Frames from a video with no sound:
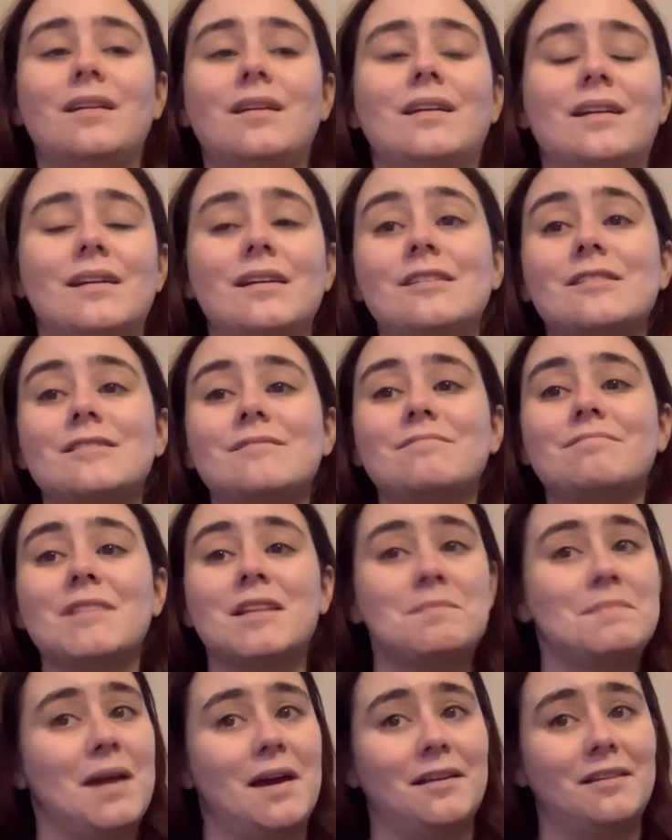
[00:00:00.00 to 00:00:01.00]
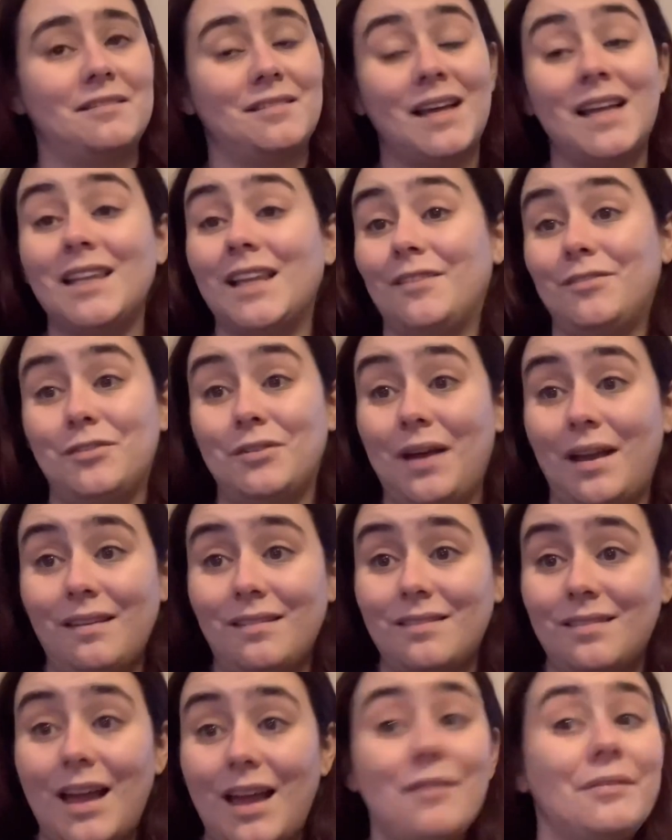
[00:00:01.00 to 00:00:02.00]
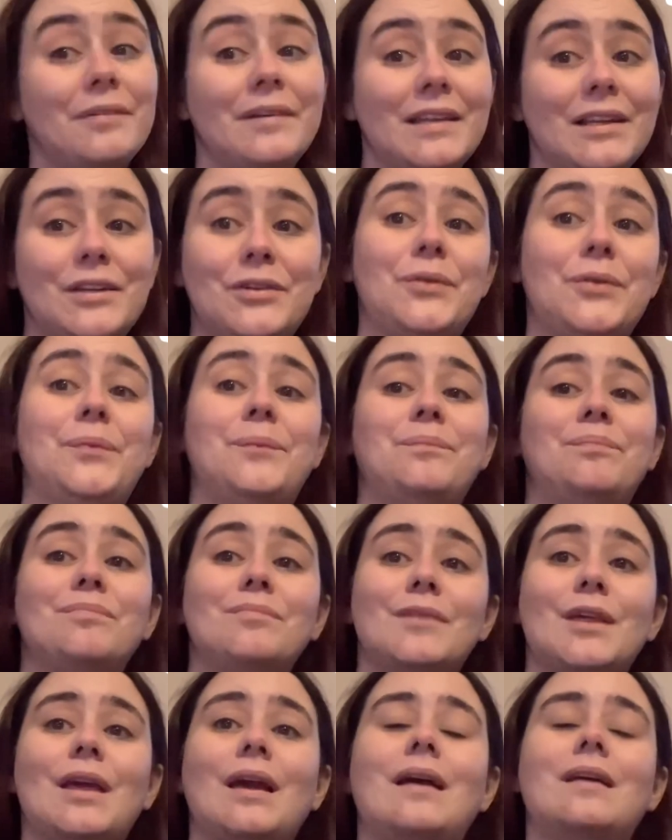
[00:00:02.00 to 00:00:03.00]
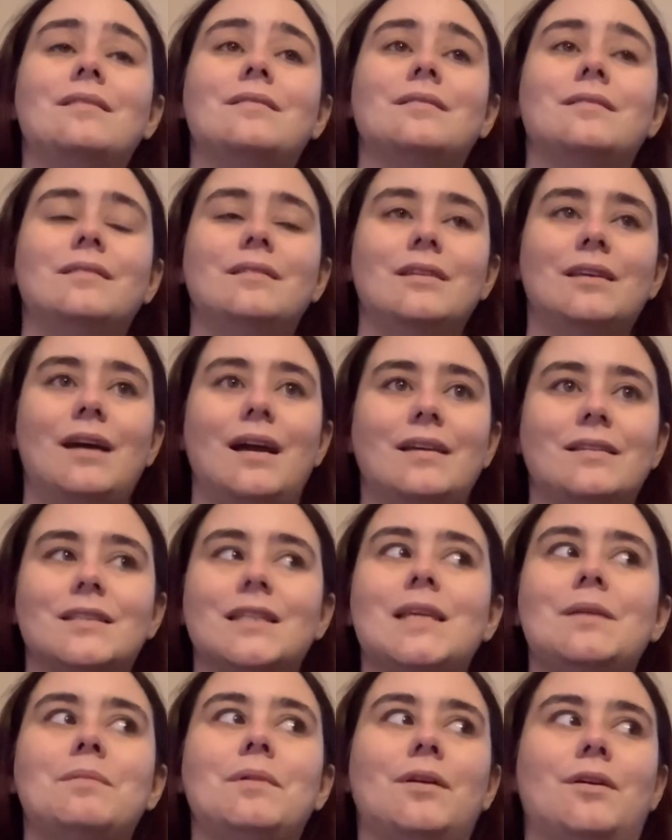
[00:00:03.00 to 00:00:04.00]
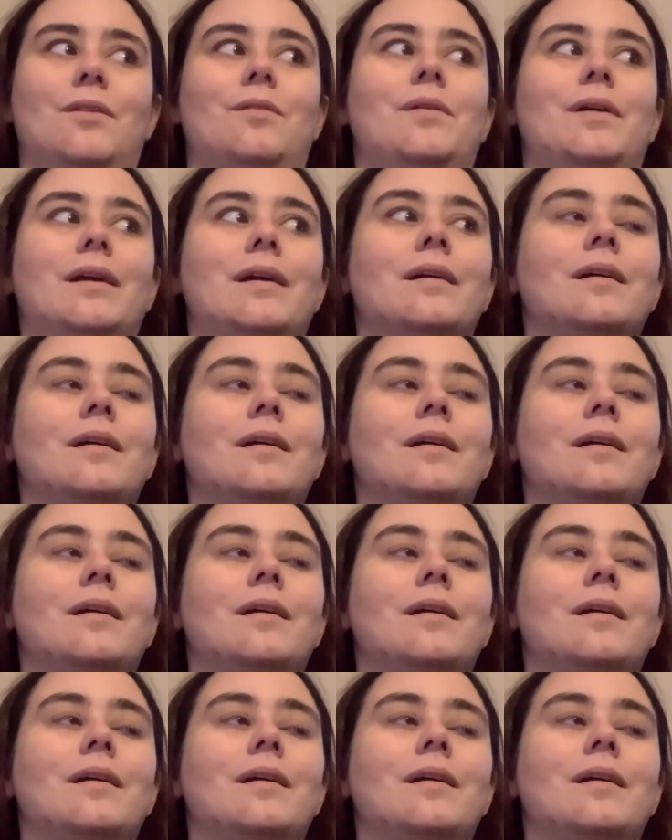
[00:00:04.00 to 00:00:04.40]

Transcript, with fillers: Because, let's be honest, I love you guys. I really do. You guys, you guys keep me going.